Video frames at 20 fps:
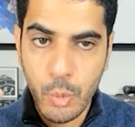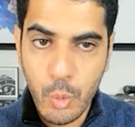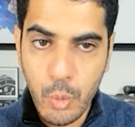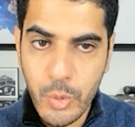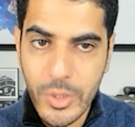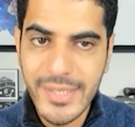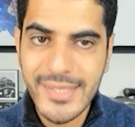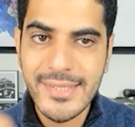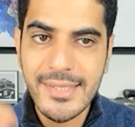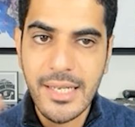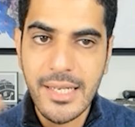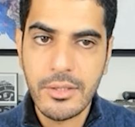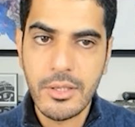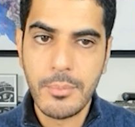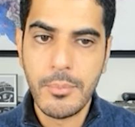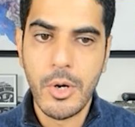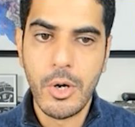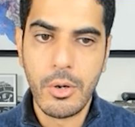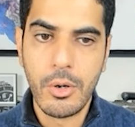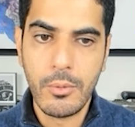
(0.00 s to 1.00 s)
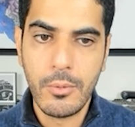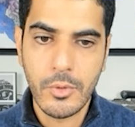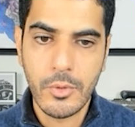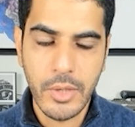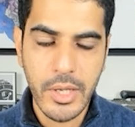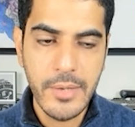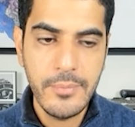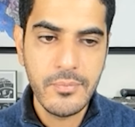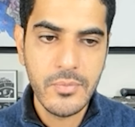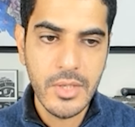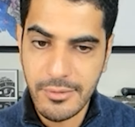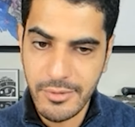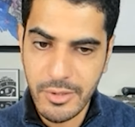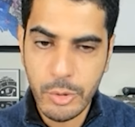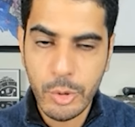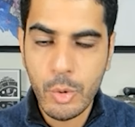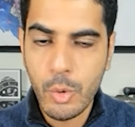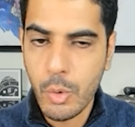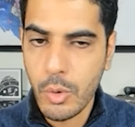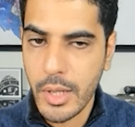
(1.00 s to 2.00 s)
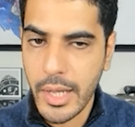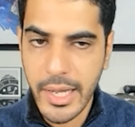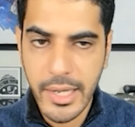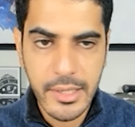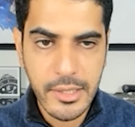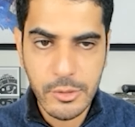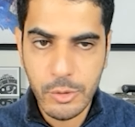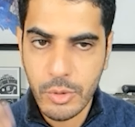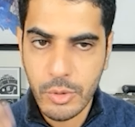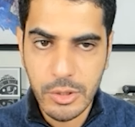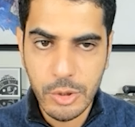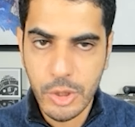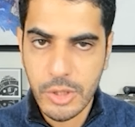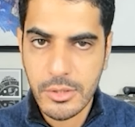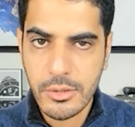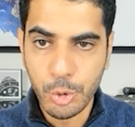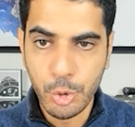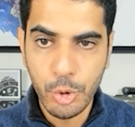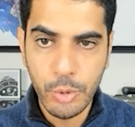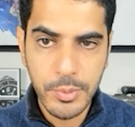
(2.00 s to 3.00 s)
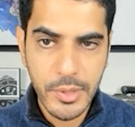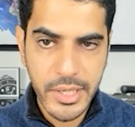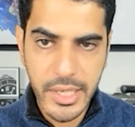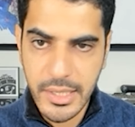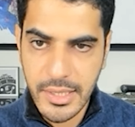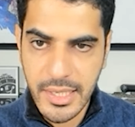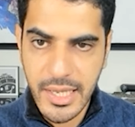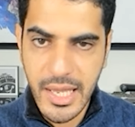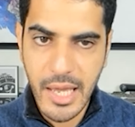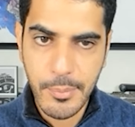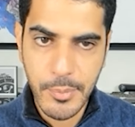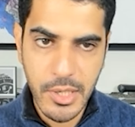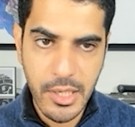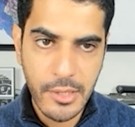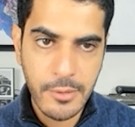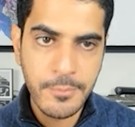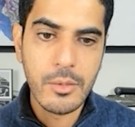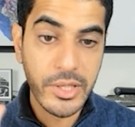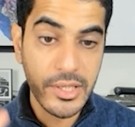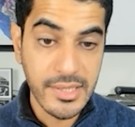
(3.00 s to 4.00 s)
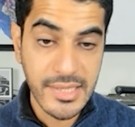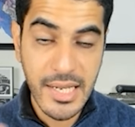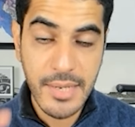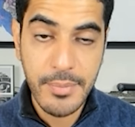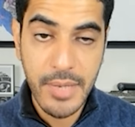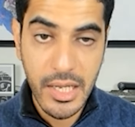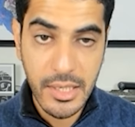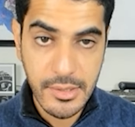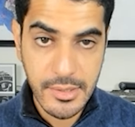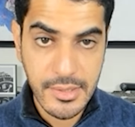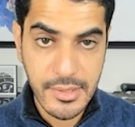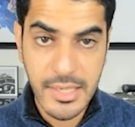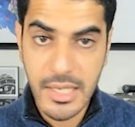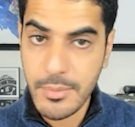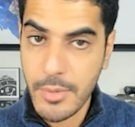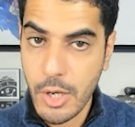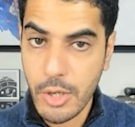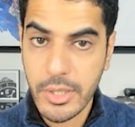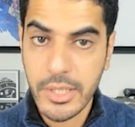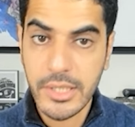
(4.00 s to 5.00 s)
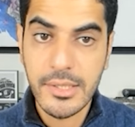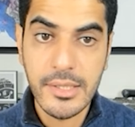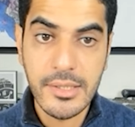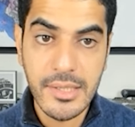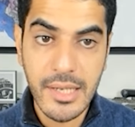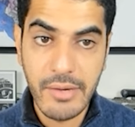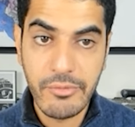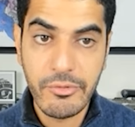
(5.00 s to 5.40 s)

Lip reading: to reset the model, okay? It's a very cool hack that you could just duplicate the campaign with the same ads, same audiences,